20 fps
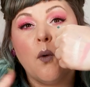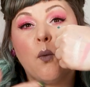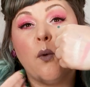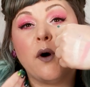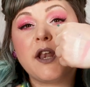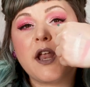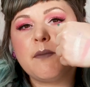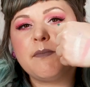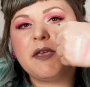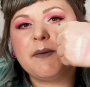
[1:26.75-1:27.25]

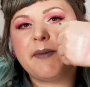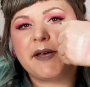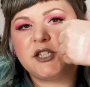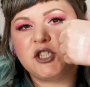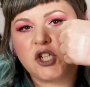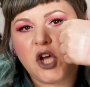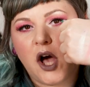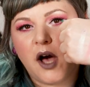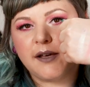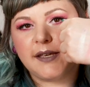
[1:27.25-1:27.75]
what I mean by
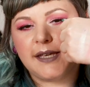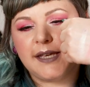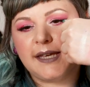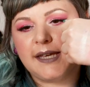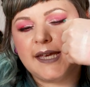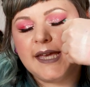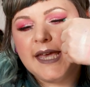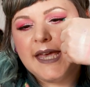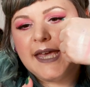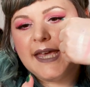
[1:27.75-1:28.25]

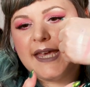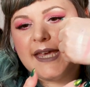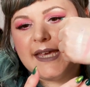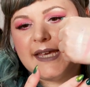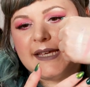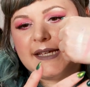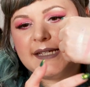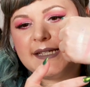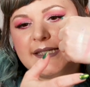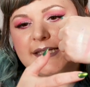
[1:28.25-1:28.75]
chalky
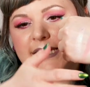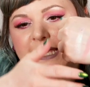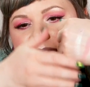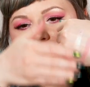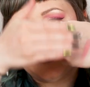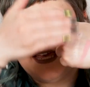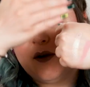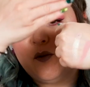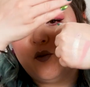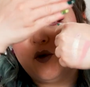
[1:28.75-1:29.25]
is
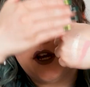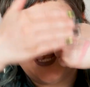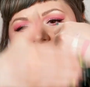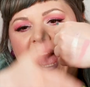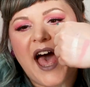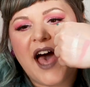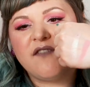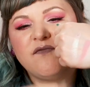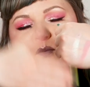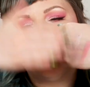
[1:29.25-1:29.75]
it would
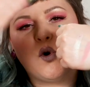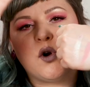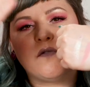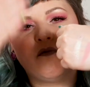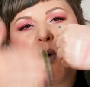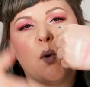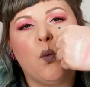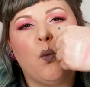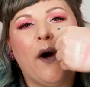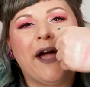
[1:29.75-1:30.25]
have more
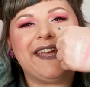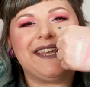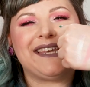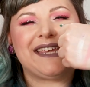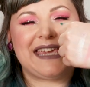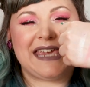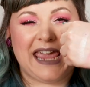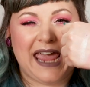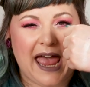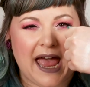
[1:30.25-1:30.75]
of a white
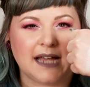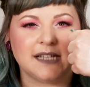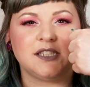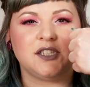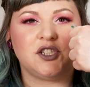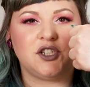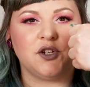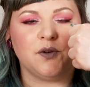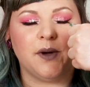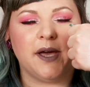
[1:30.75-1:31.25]

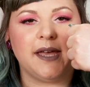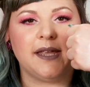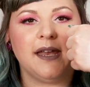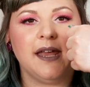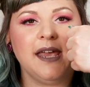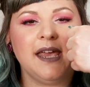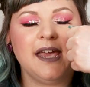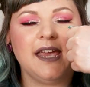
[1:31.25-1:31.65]
cast to it.